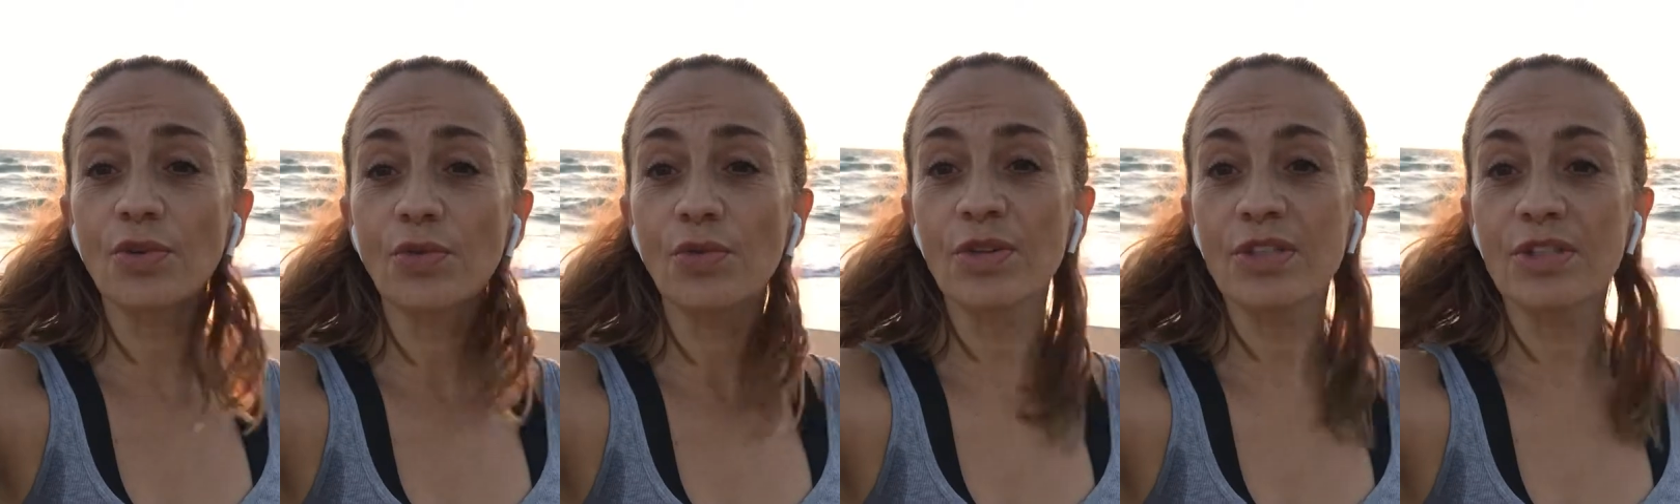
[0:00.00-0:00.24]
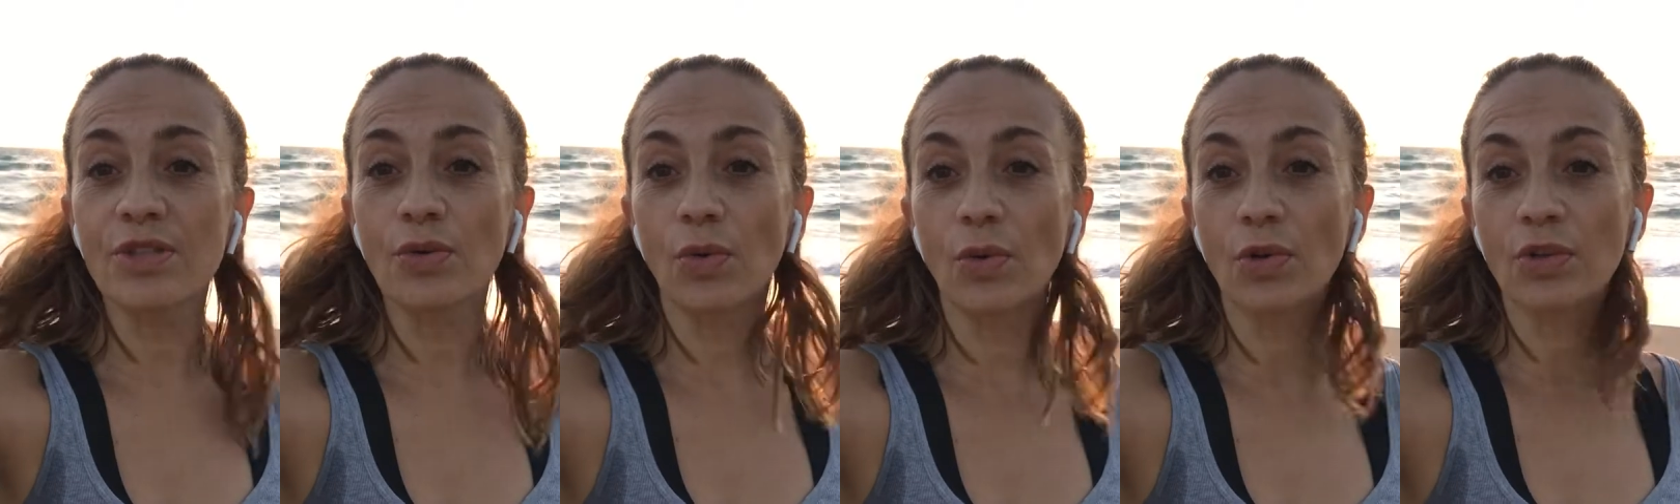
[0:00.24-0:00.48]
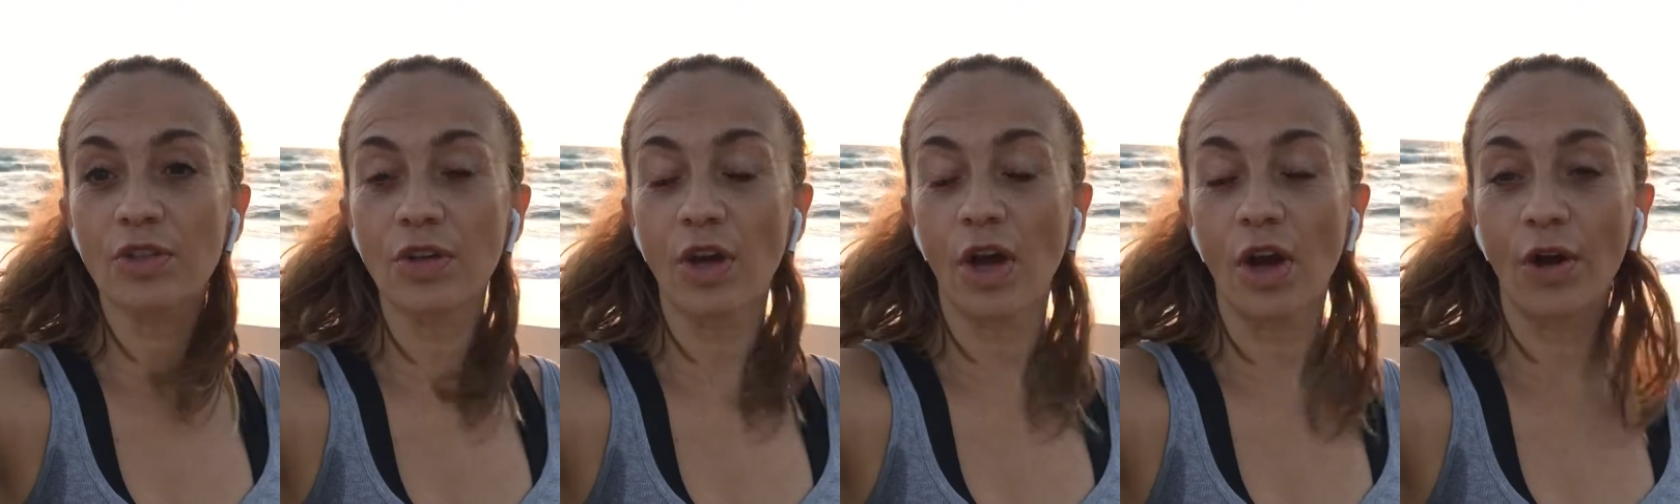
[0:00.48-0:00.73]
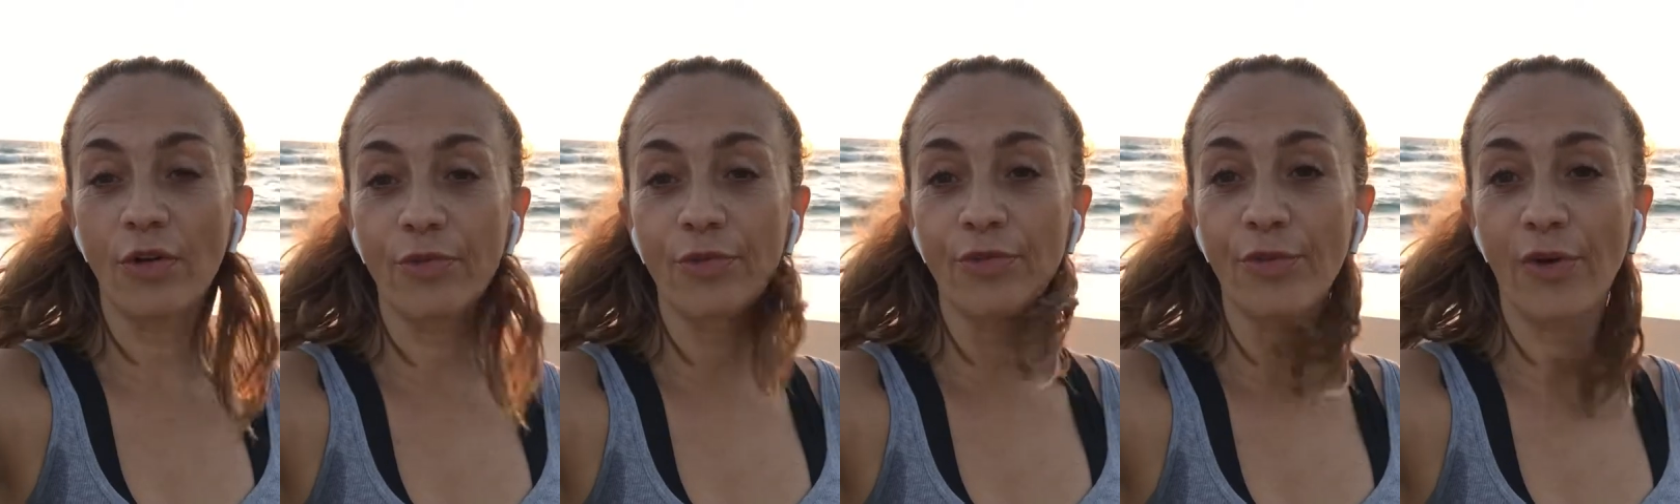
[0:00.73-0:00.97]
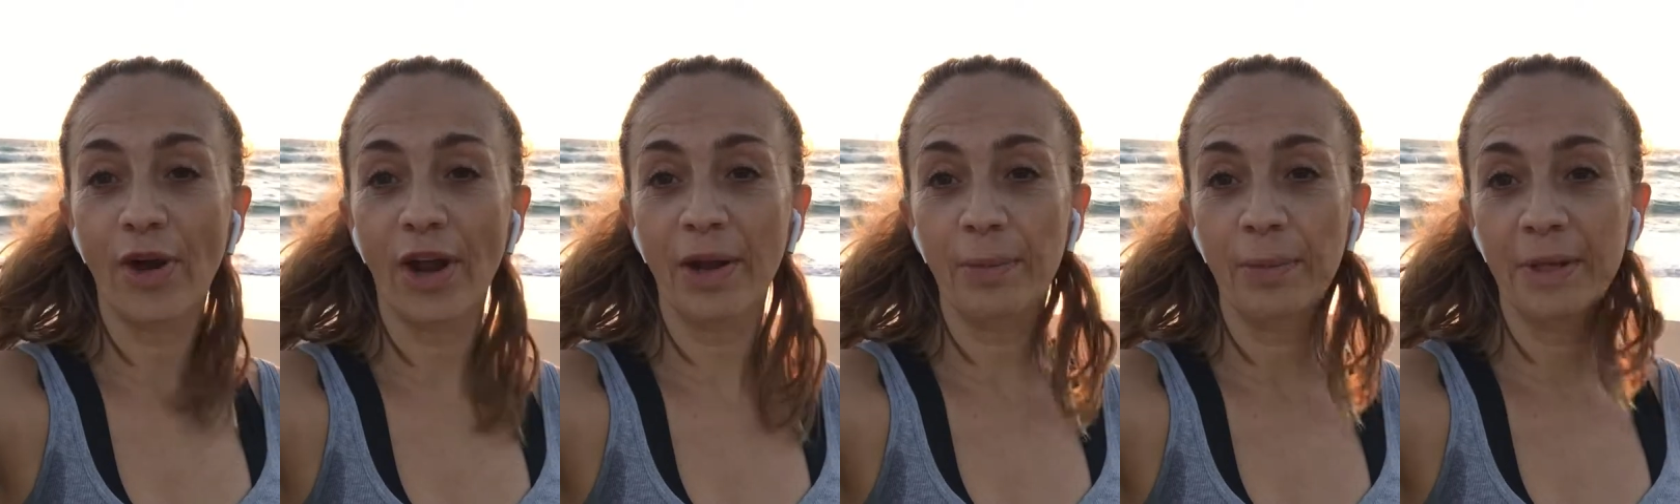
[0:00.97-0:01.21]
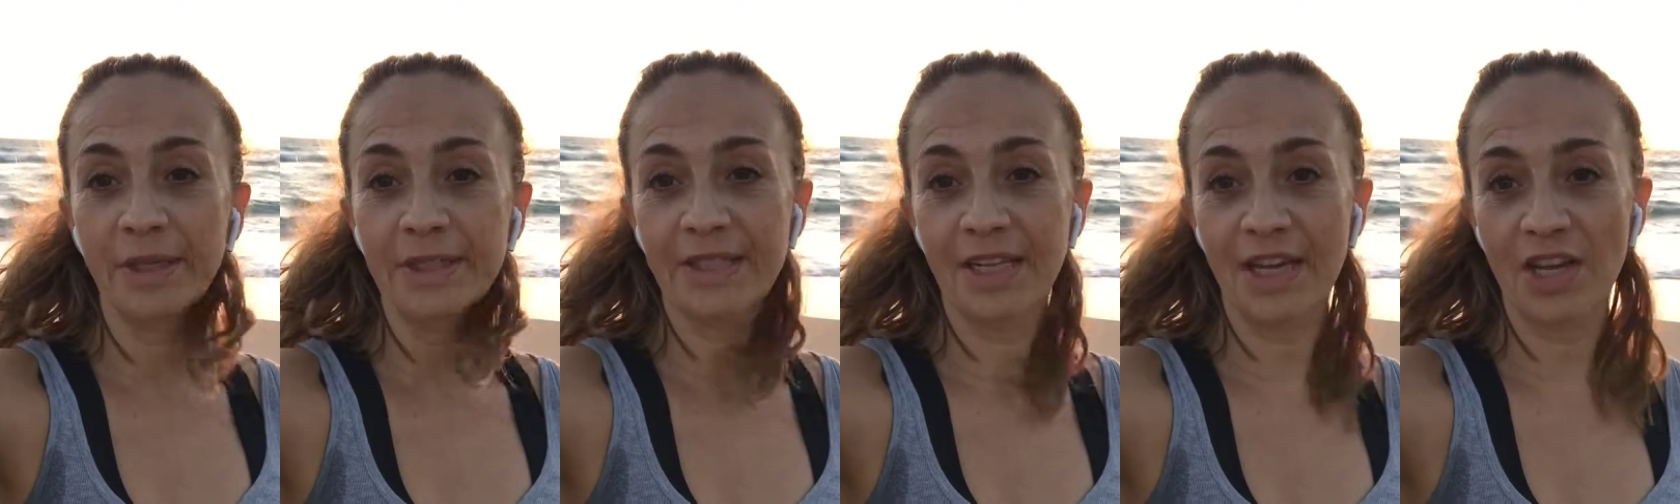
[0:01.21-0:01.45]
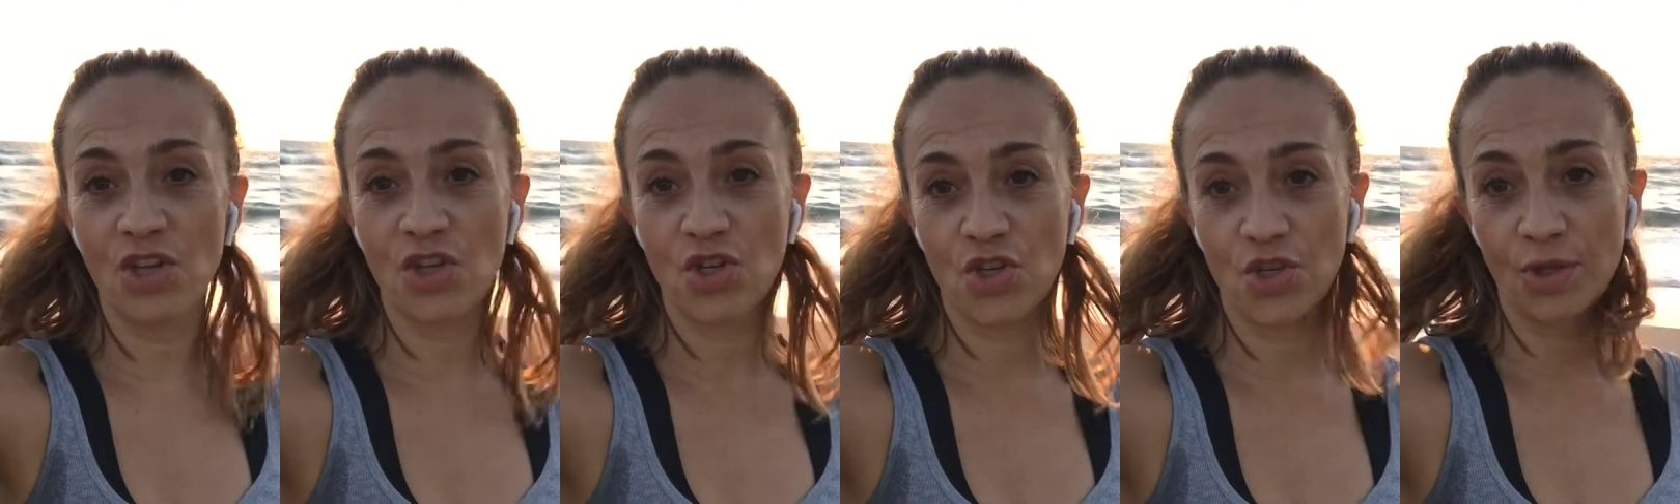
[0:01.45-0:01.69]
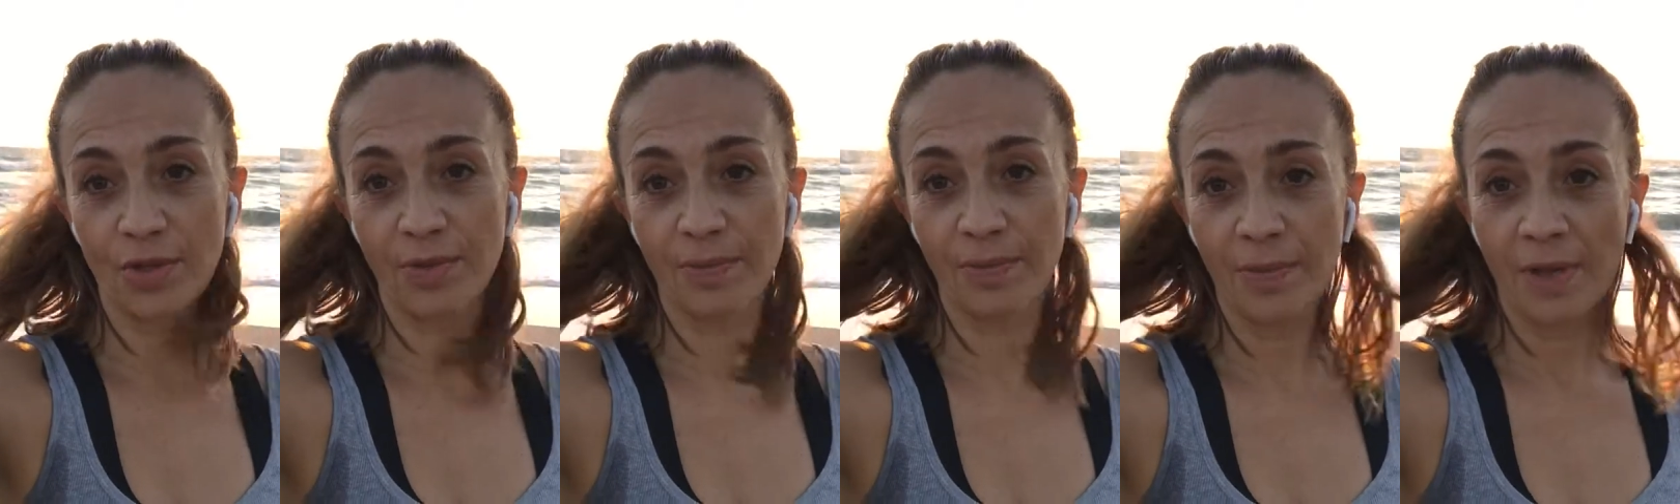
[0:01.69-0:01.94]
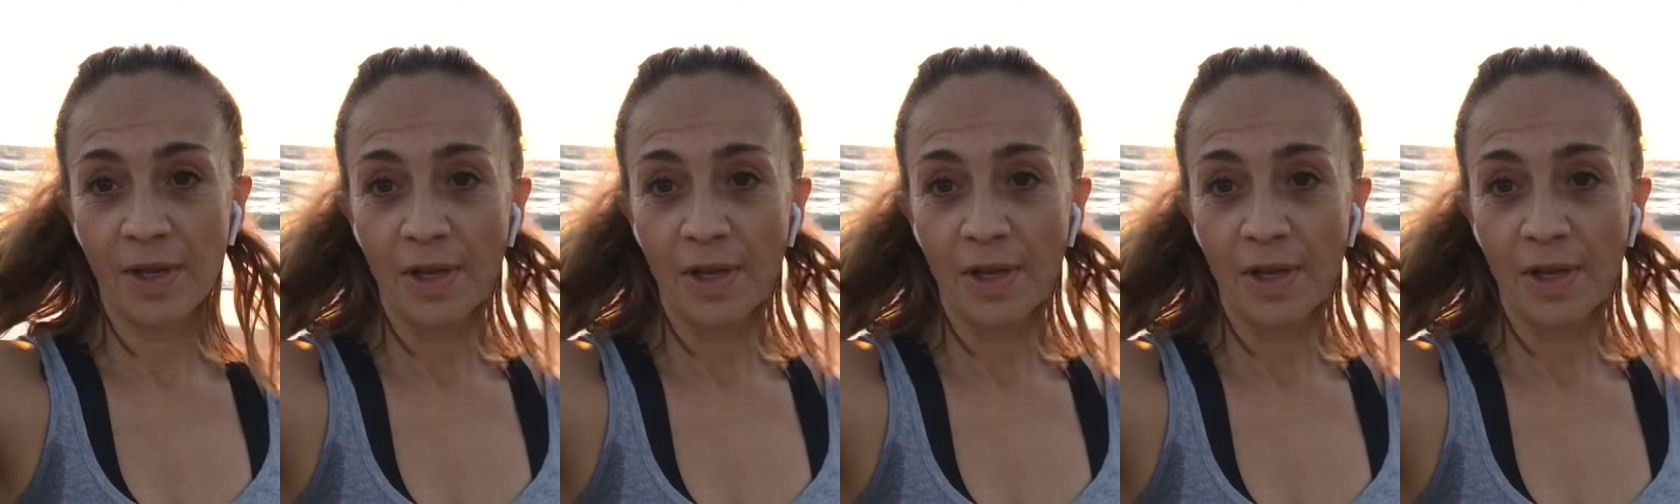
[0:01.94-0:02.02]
a result of fragmentation.